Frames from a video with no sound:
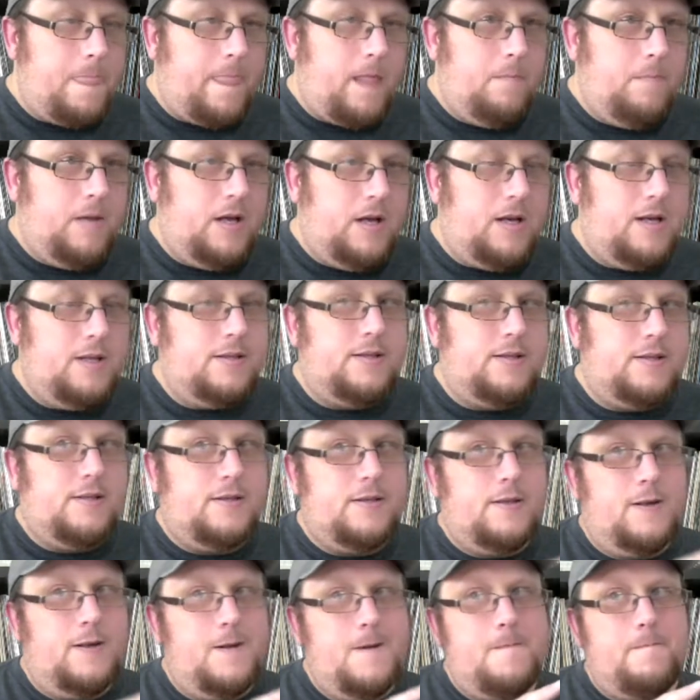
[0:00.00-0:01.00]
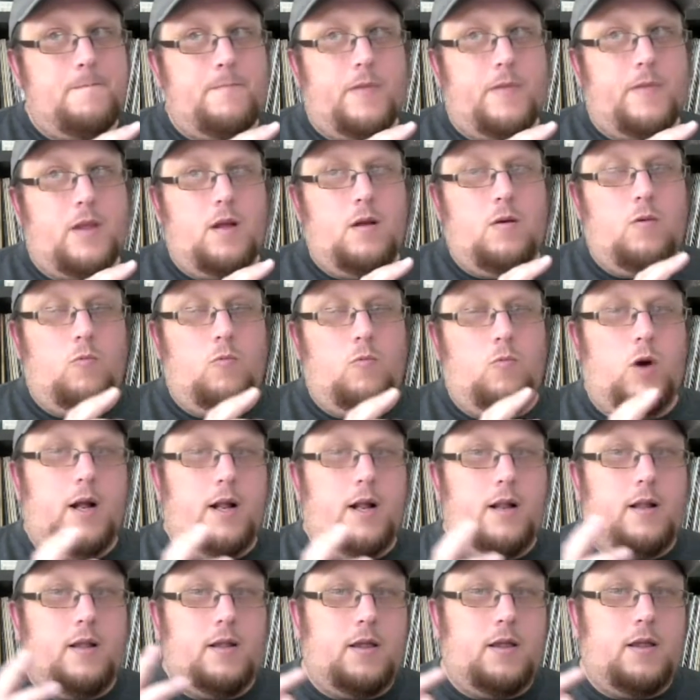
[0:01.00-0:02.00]
because
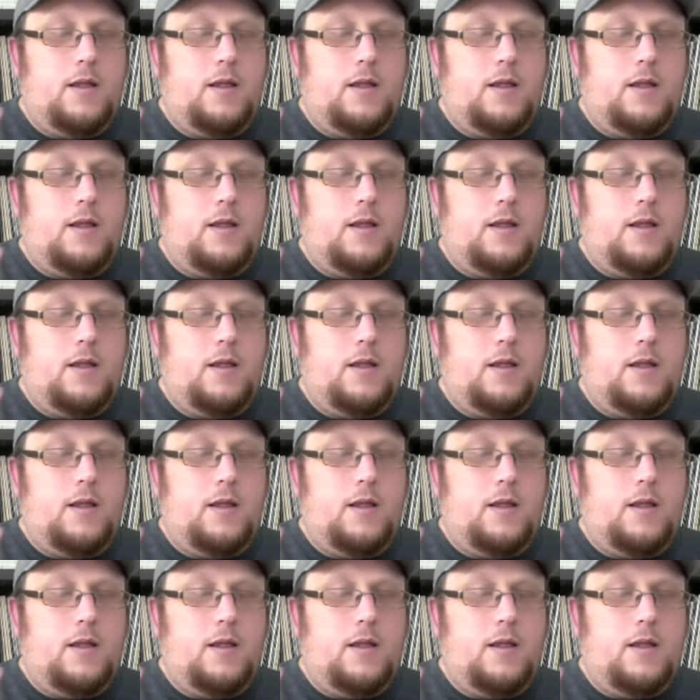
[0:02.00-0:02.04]
what,